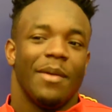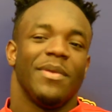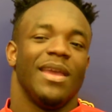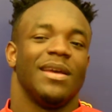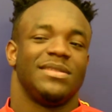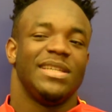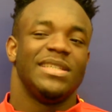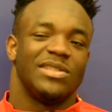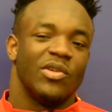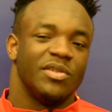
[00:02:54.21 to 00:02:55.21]
I mean,
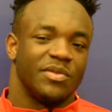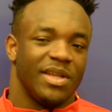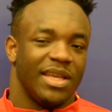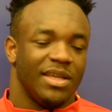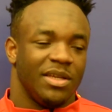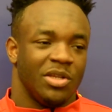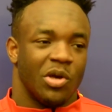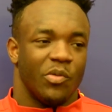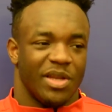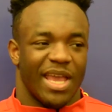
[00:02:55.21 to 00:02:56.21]
Aziz knows when he
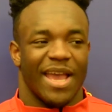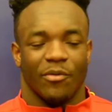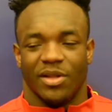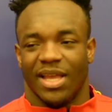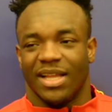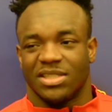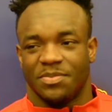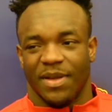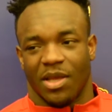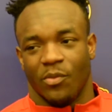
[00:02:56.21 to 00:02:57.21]
really has
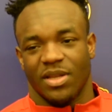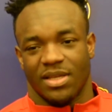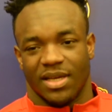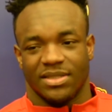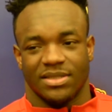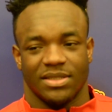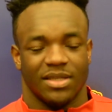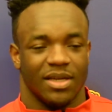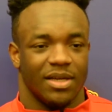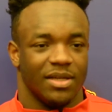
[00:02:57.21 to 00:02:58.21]
to speak and when he doesn't.
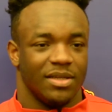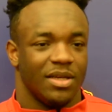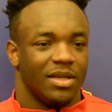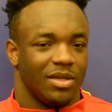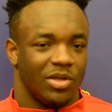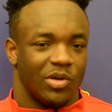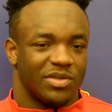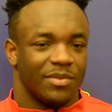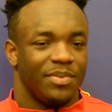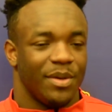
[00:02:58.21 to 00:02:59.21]
You know,
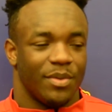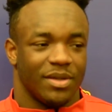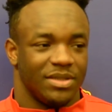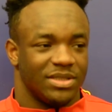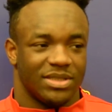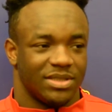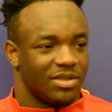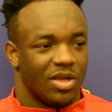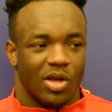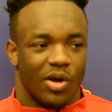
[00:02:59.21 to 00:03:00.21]
some people are just,
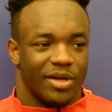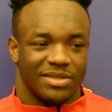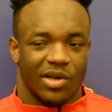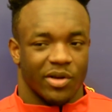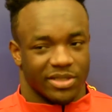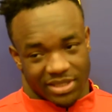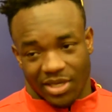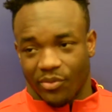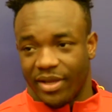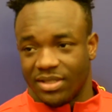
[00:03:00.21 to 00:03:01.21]
aren't talkers
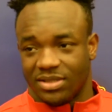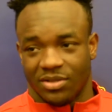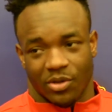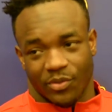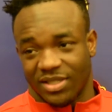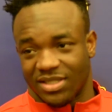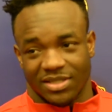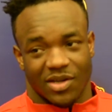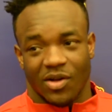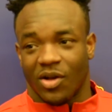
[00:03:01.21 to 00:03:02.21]
like Rich. You know, Rich
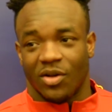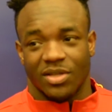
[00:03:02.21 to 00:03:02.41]
can talk all